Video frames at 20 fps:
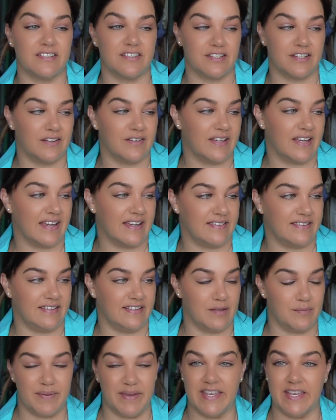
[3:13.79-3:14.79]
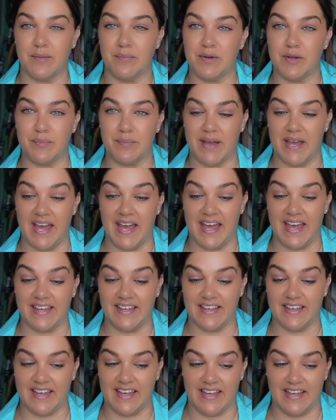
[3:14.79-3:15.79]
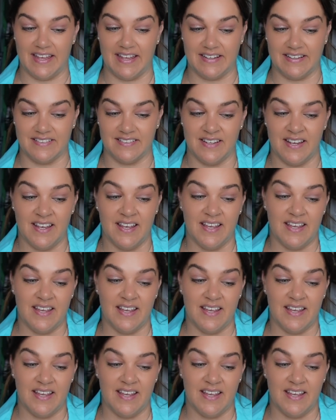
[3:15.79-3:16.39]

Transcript: showcasing the Peekaboo bag, and